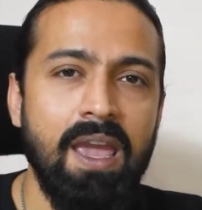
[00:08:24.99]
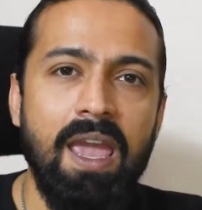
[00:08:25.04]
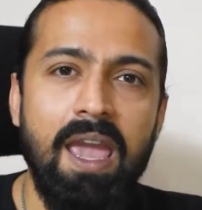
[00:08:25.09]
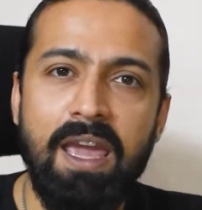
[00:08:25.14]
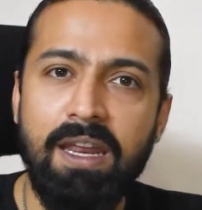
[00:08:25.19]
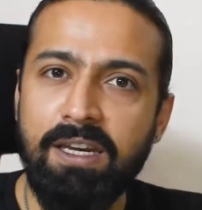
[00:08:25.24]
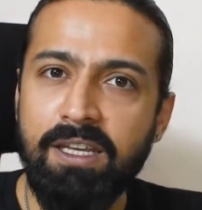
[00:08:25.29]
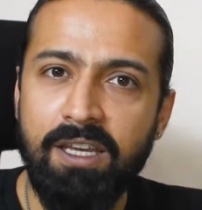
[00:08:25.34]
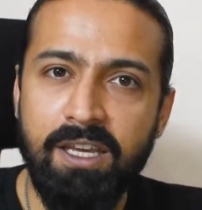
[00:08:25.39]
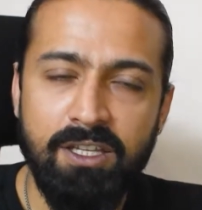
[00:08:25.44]

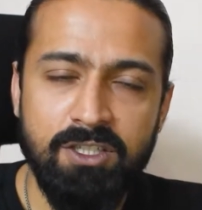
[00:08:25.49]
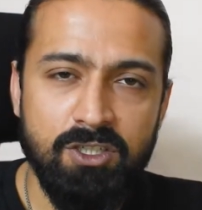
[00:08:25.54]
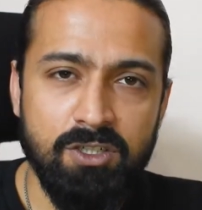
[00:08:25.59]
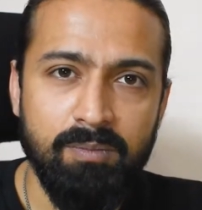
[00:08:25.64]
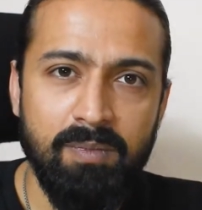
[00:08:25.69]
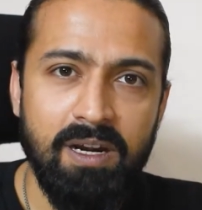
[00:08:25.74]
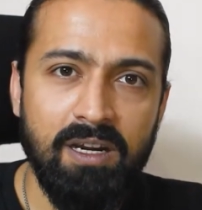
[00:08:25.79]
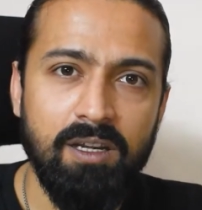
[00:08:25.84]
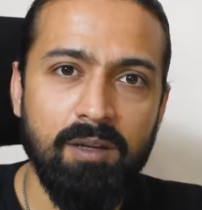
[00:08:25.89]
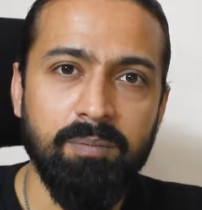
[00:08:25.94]
Any
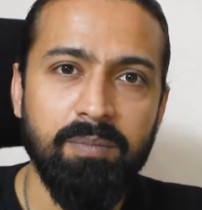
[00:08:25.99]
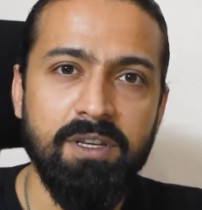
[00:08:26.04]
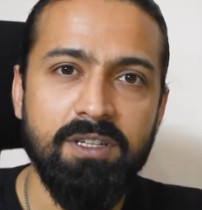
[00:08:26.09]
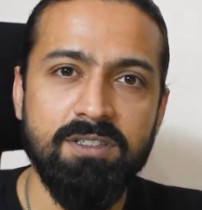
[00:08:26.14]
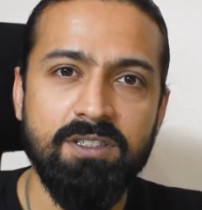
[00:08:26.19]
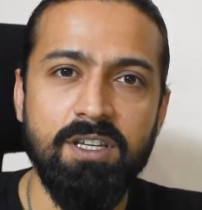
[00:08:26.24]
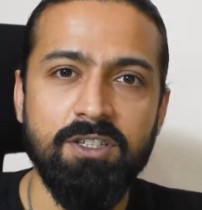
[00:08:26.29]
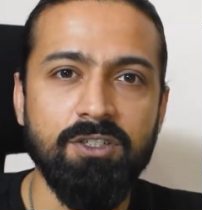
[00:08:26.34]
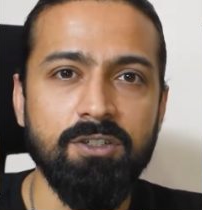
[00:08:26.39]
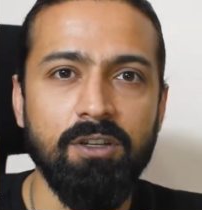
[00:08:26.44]
instrumental
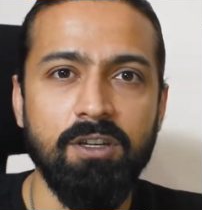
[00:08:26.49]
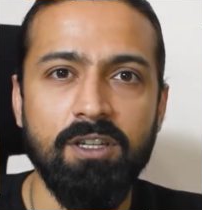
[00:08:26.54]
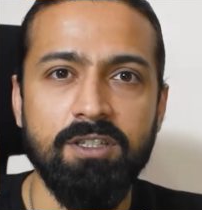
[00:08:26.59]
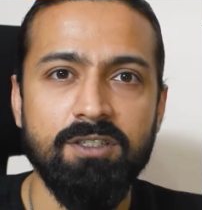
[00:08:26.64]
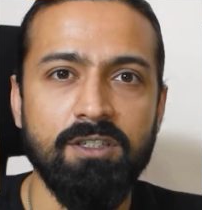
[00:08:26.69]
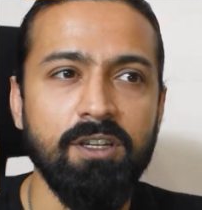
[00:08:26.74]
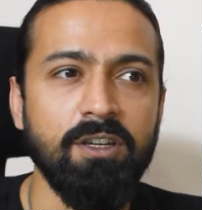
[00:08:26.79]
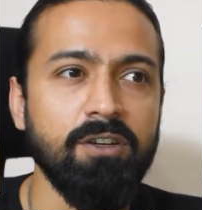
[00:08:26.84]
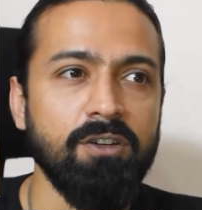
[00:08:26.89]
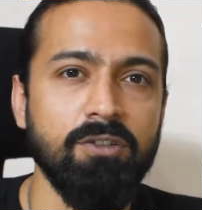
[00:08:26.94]
piece that you're
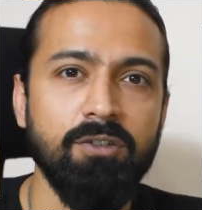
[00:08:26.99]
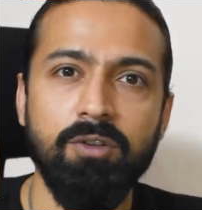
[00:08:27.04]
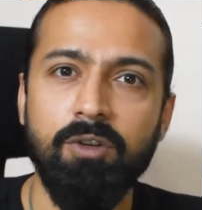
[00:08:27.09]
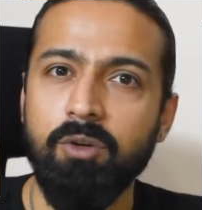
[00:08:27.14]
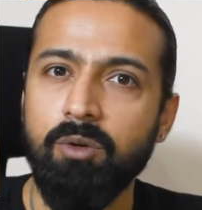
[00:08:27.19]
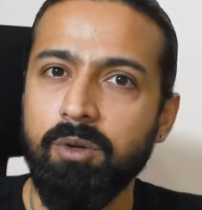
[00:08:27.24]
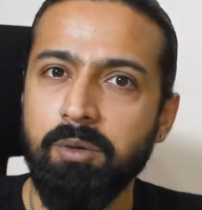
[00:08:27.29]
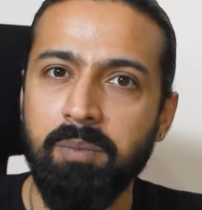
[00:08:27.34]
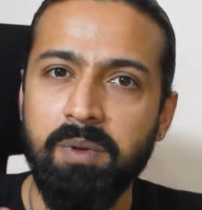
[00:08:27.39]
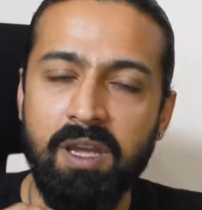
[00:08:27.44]
listening to,
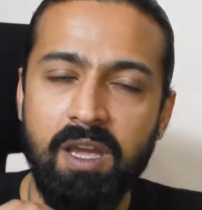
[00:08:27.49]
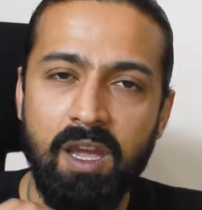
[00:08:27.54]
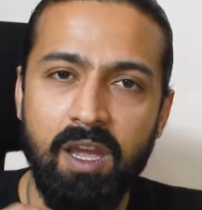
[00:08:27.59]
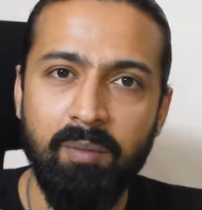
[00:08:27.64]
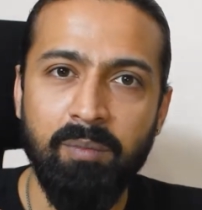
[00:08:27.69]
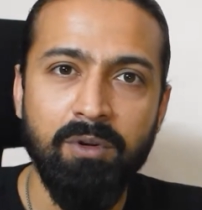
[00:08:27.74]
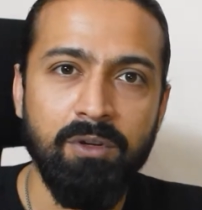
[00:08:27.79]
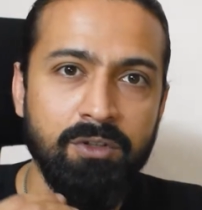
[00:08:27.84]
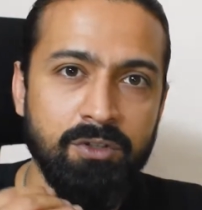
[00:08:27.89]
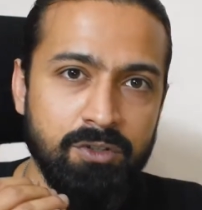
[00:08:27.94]
you would be
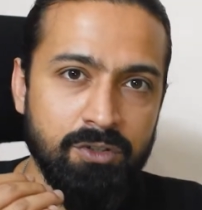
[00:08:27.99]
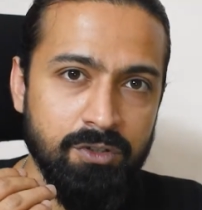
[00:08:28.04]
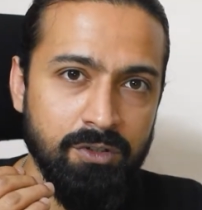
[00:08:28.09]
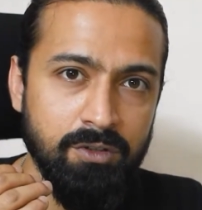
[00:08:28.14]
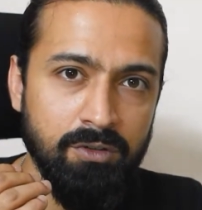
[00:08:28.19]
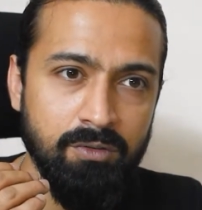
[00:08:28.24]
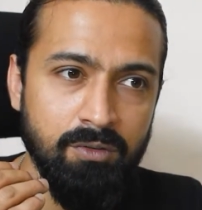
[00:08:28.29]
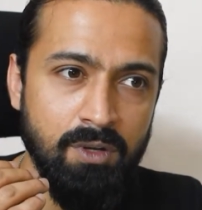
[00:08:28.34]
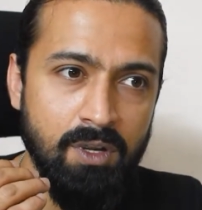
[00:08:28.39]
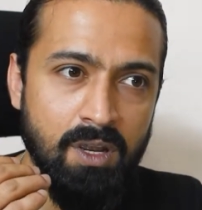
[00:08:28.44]
able
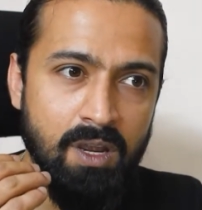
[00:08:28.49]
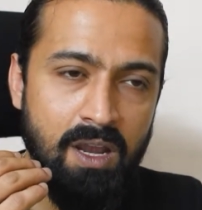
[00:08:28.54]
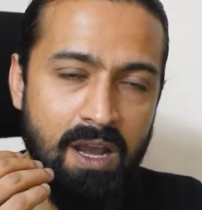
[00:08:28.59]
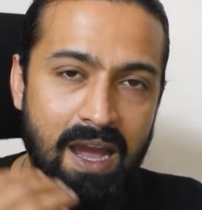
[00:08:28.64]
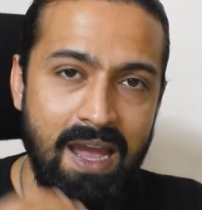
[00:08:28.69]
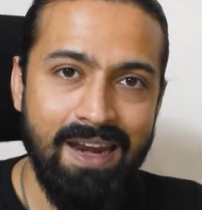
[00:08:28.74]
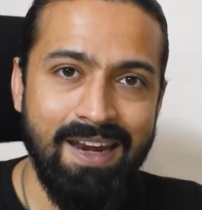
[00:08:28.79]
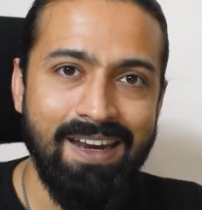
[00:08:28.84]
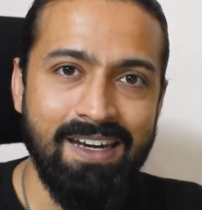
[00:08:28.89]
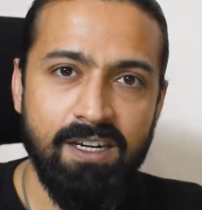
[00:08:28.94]
to
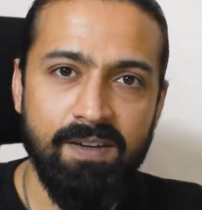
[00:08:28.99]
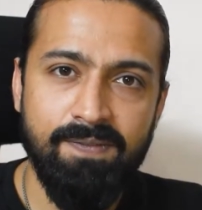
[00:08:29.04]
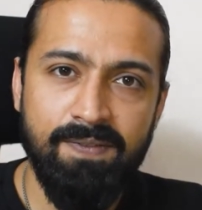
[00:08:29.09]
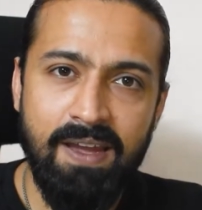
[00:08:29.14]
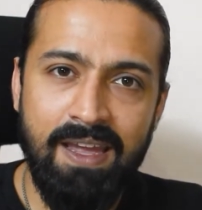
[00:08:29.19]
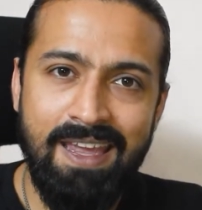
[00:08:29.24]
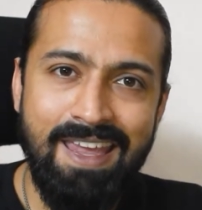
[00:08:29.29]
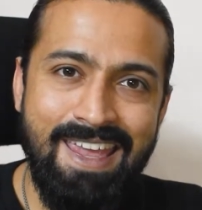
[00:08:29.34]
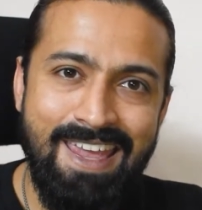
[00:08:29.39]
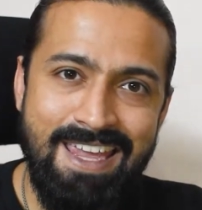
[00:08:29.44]

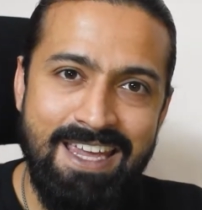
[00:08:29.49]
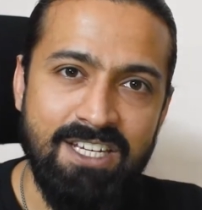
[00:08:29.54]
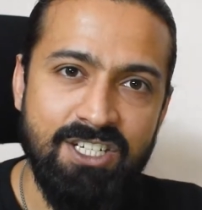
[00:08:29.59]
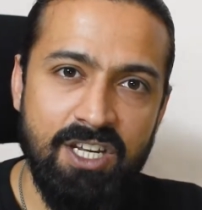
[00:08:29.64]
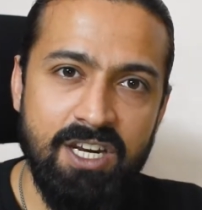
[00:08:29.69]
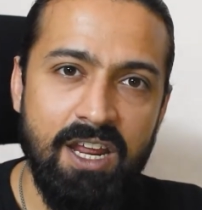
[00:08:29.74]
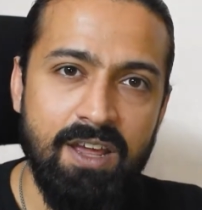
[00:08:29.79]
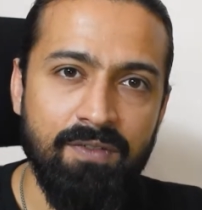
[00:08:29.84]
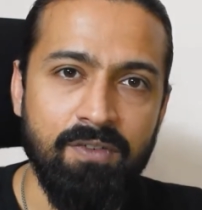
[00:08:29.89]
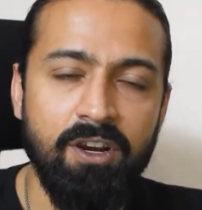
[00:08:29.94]
identify each
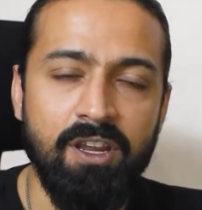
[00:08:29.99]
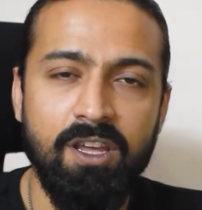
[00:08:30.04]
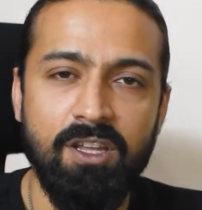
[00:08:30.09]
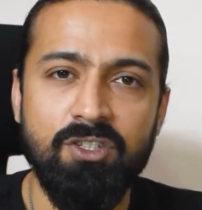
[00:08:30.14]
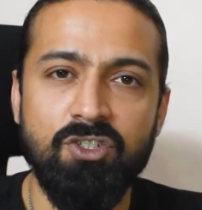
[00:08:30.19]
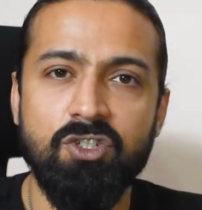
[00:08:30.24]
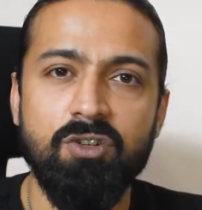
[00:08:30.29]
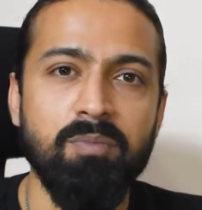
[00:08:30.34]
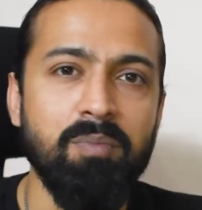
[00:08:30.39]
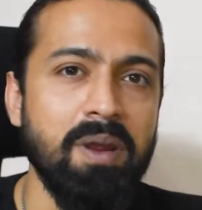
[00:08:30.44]
and every
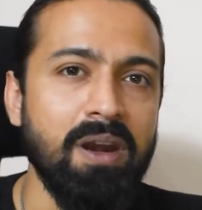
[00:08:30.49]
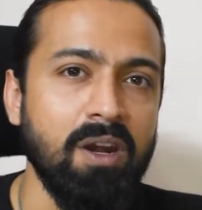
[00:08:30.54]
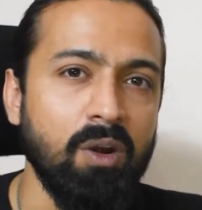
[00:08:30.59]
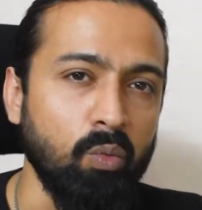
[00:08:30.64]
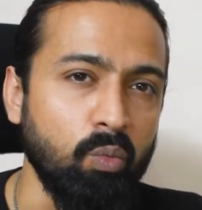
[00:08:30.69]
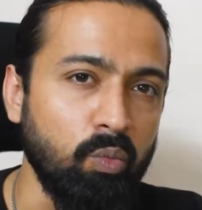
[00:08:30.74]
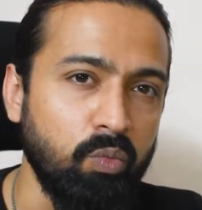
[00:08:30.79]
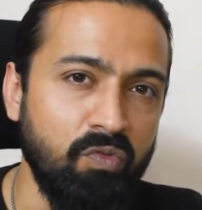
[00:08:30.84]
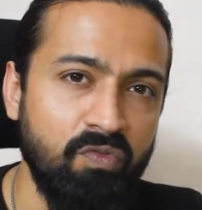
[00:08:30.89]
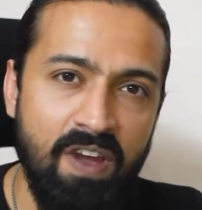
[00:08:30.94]
instrument
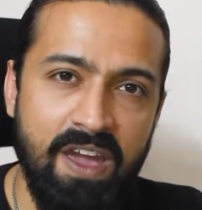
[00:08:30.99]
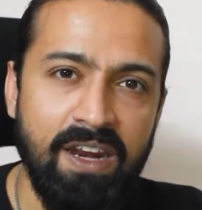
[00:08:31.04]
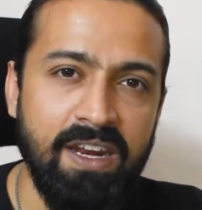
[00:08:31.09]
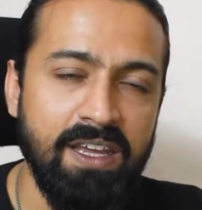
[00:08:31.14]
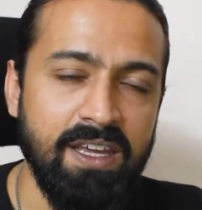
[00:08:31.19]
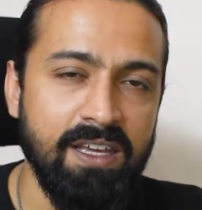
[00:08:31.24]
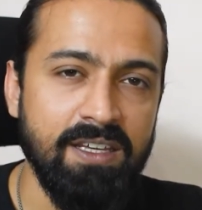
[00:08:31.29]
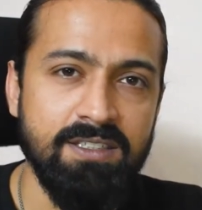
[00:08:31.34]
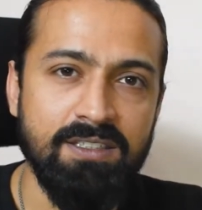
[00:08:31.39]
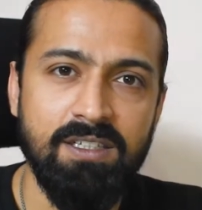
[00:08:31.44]
very
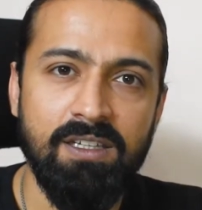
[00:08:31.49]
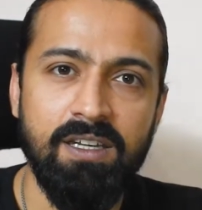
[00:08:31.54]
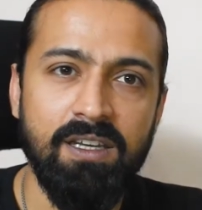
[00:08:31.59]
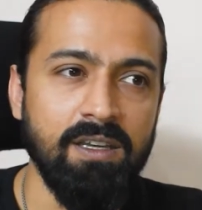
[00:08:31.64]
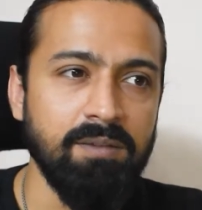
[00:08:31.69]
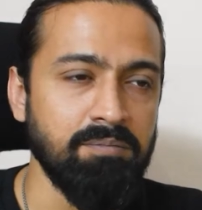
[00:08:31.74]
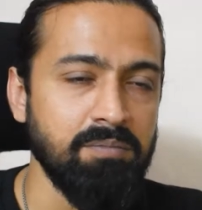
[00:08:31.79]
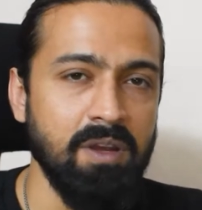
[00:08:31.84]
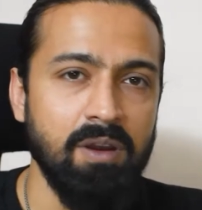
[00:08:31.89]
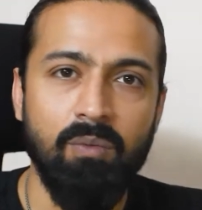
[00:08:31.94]

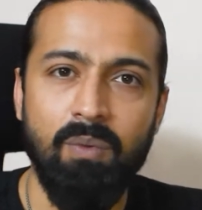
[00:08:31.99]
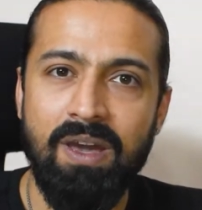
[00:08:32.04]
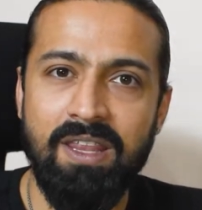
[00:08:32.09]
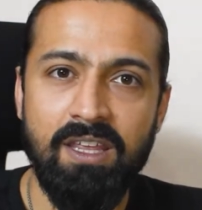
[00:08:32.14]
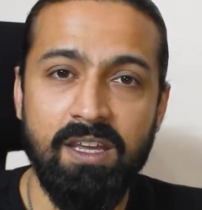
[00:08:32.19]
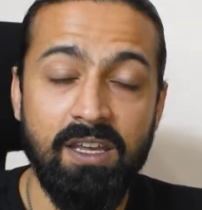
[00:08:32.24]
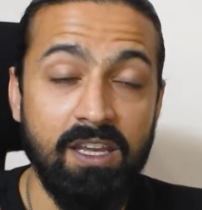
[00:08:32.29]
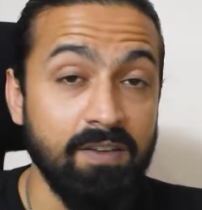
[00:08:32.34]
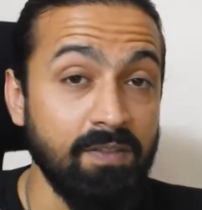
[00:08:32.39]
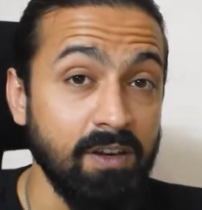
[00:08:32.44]
easily,
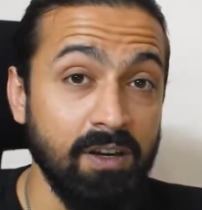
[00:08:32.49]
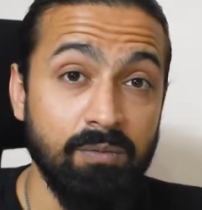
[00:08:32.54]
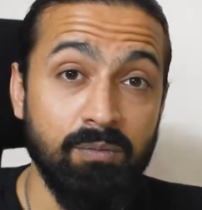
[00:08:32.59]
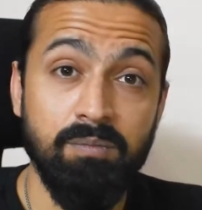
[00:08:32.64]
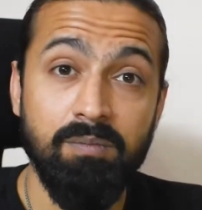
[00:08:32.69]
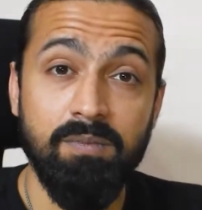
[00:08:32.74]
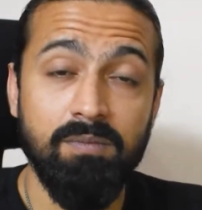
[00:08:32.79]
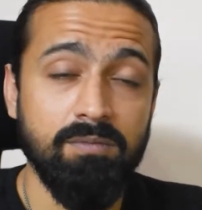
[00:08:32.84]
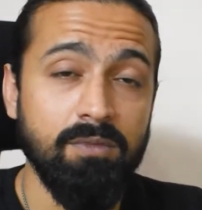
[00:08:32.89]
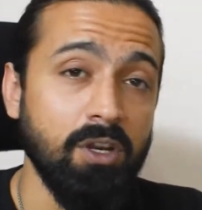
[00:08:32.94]
whether even,